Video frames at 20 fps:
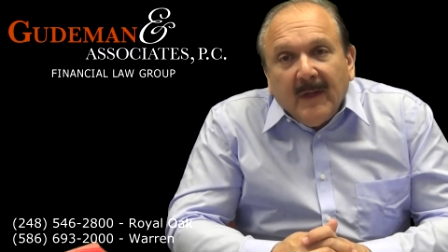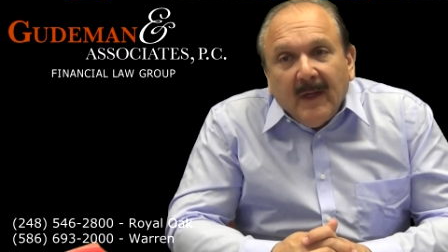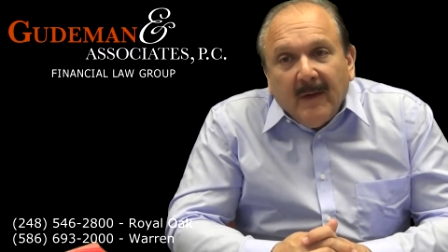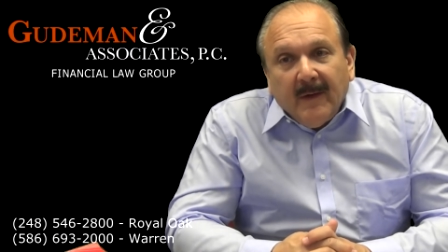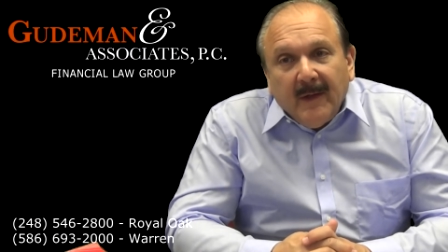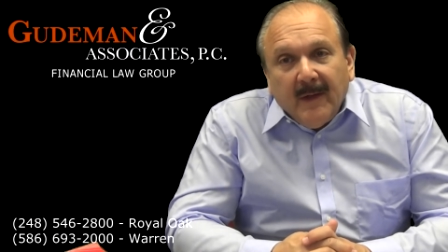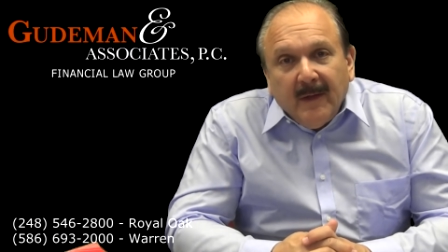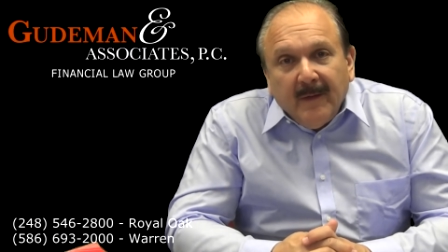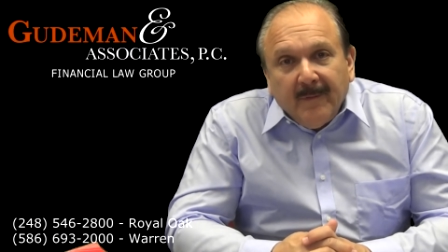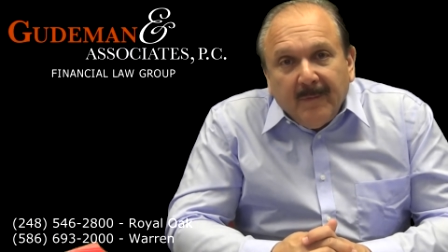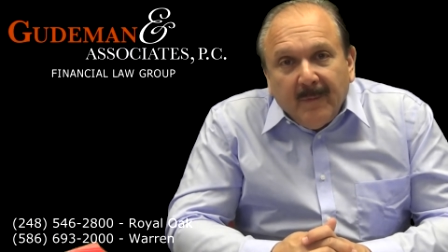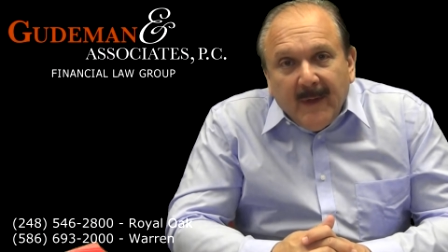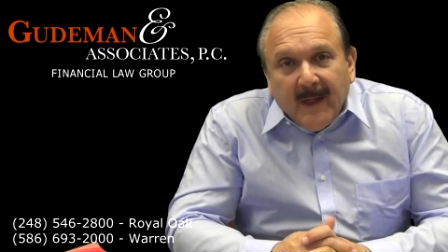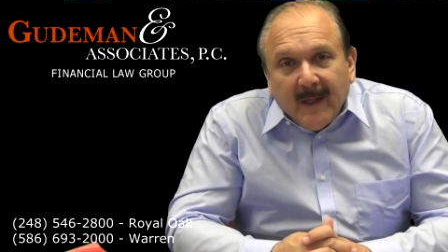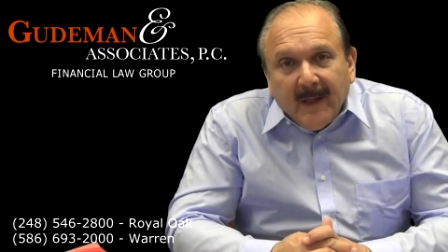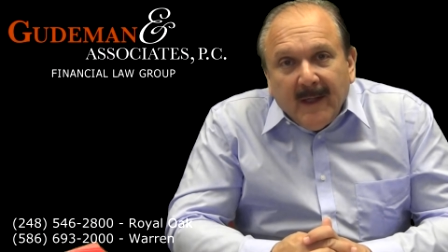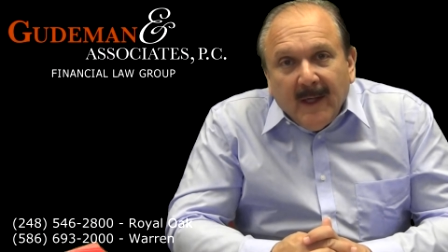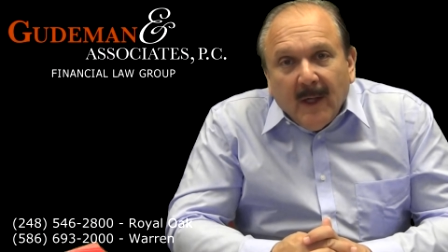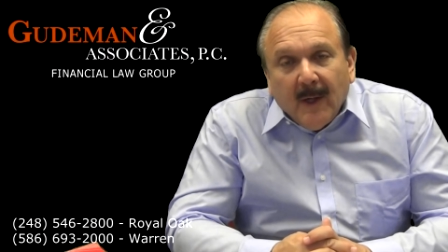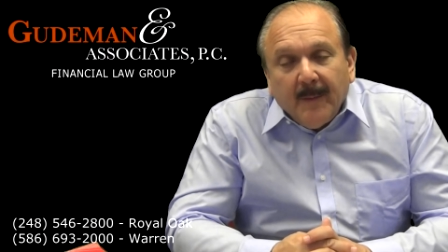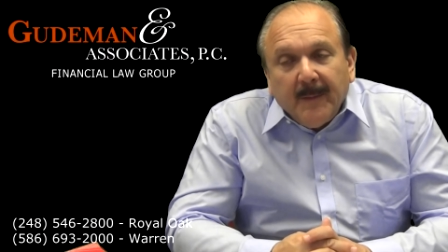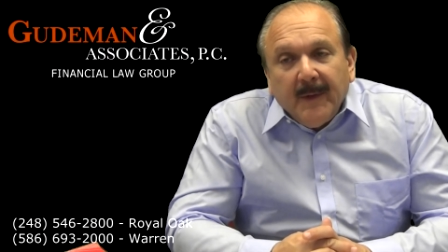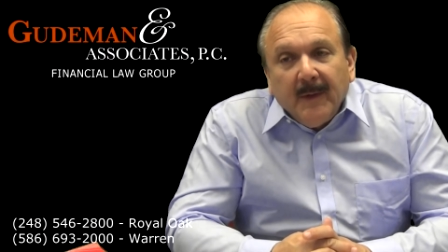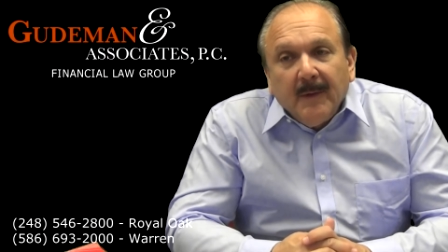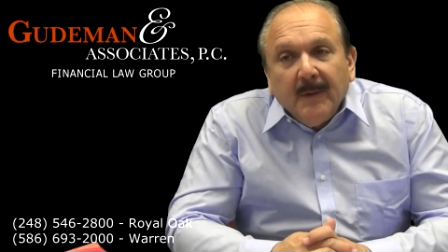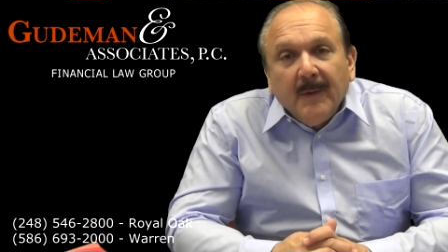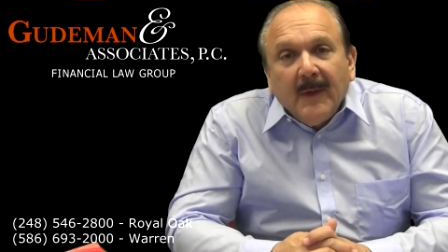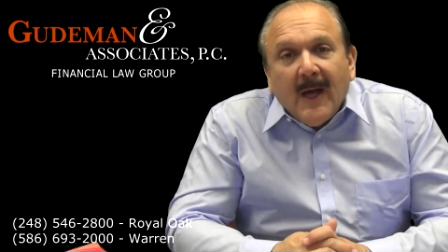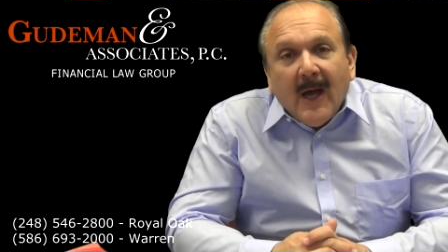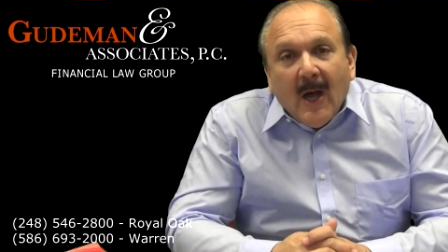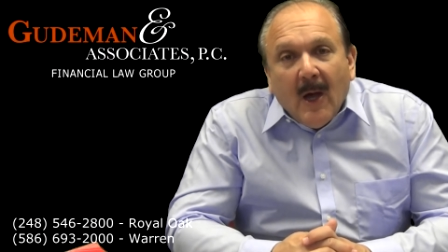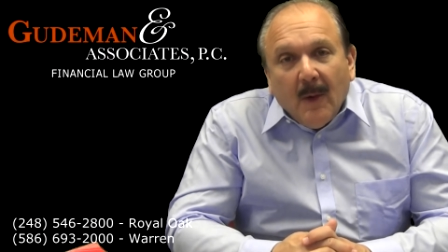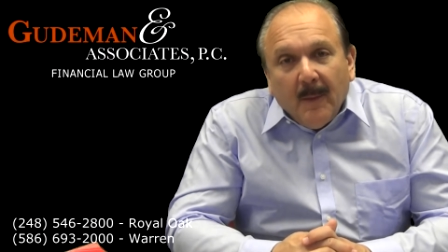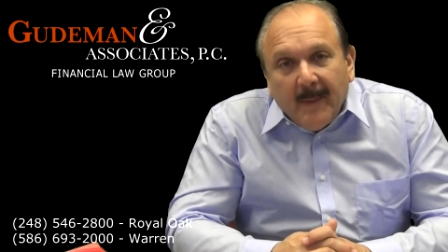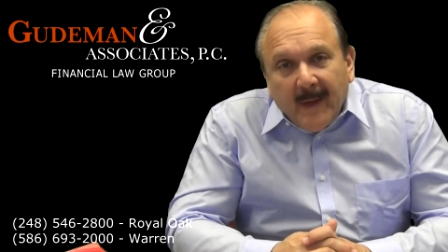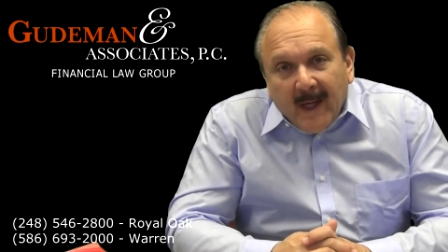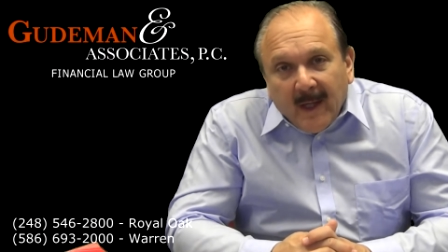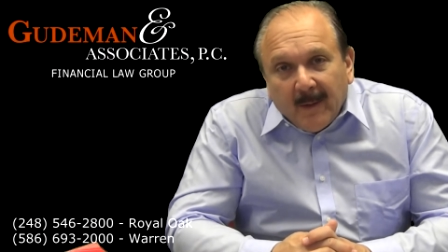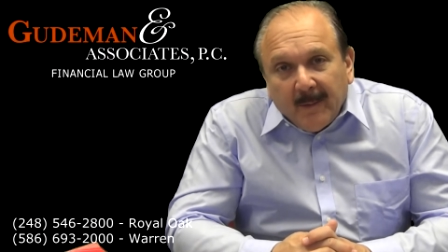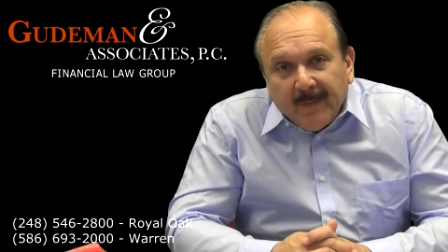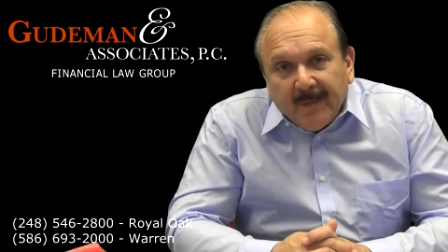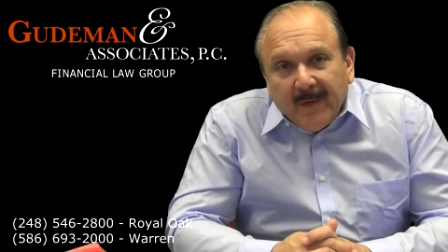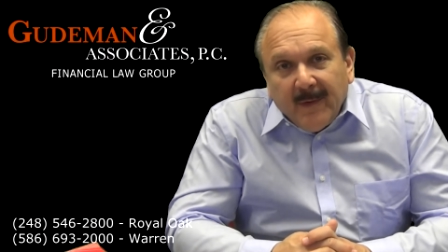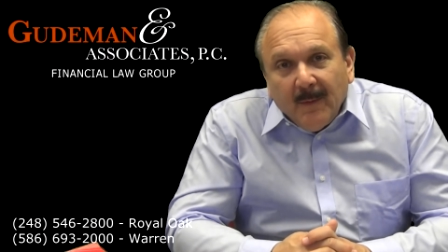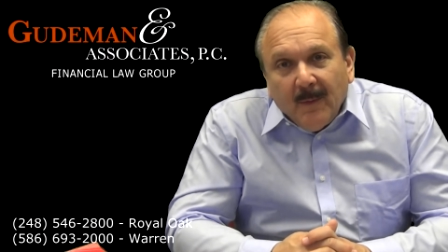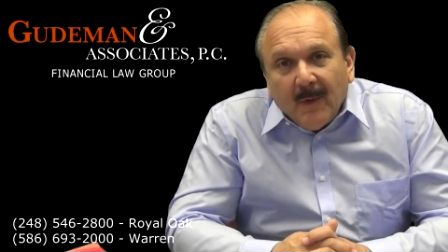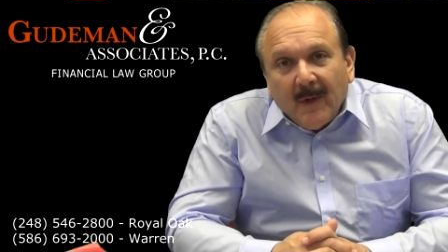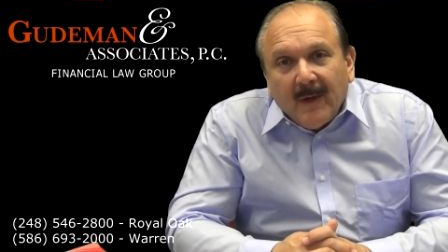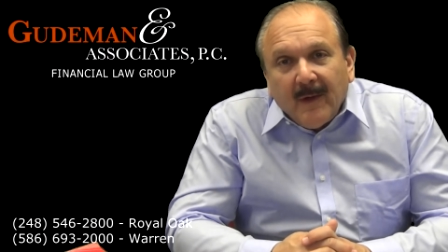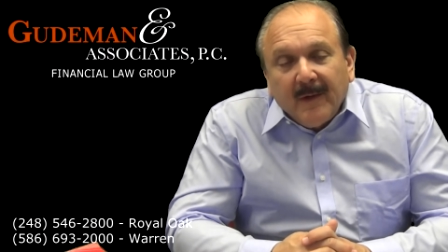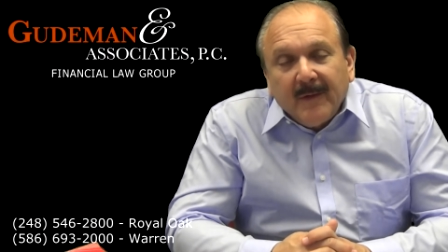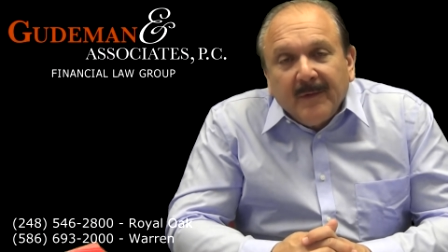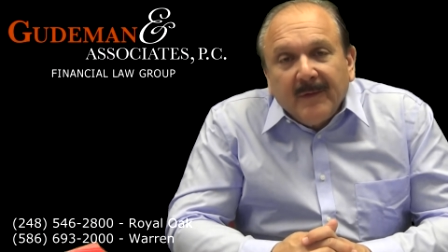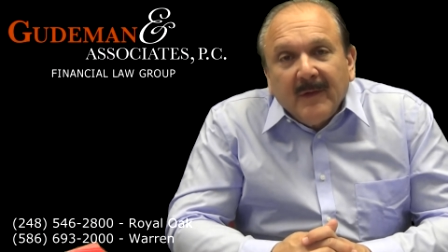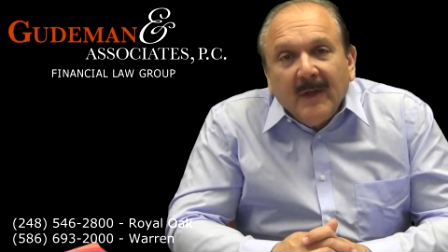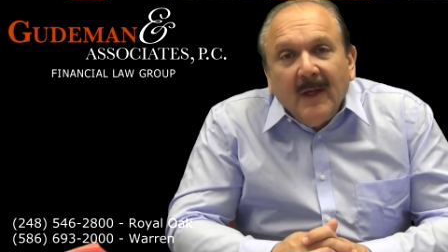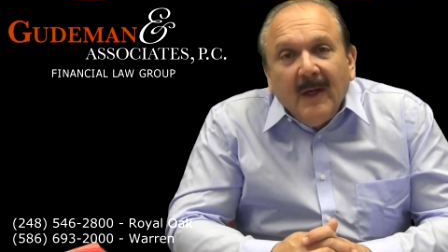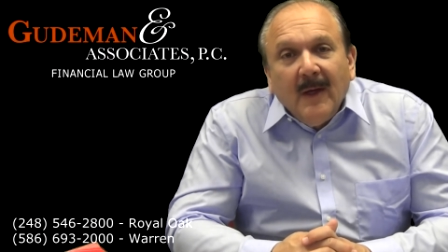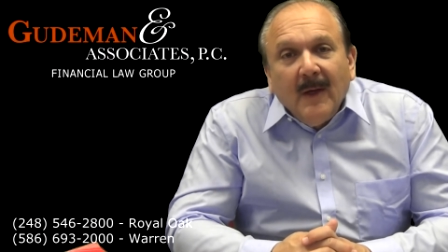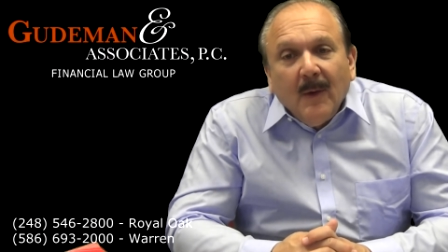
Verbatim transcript: tell you if we can help you, how bankruptcy works,